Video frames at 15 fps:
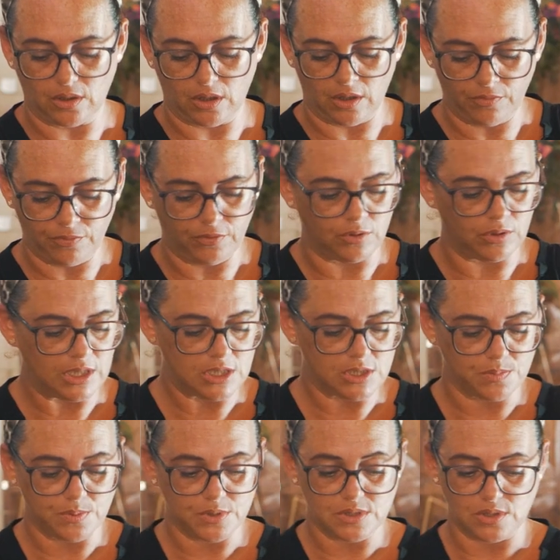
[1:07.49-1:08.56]
if you need to
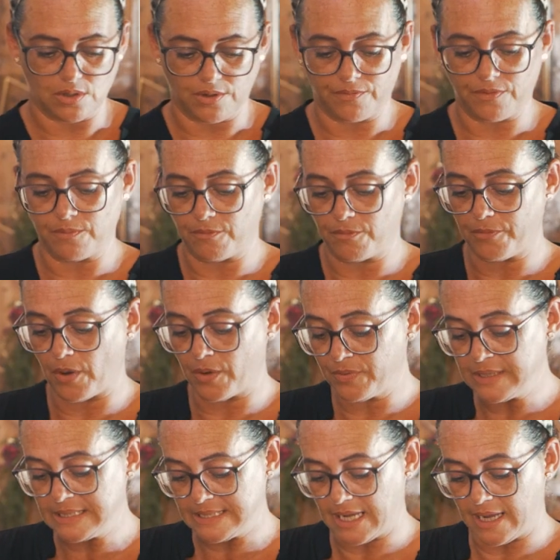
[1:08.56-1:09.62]
preserve them on
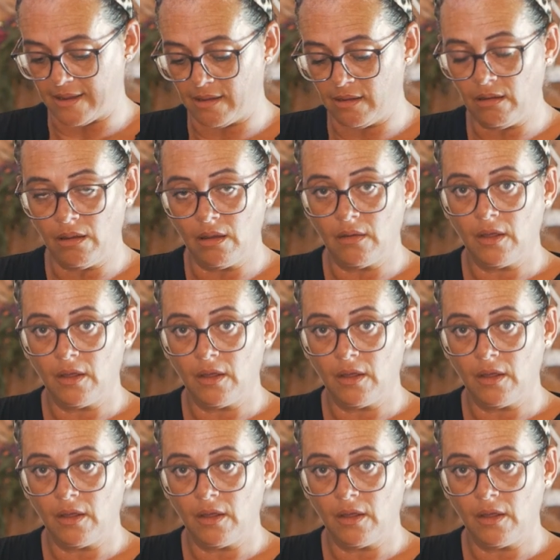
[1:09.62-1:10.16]
the day,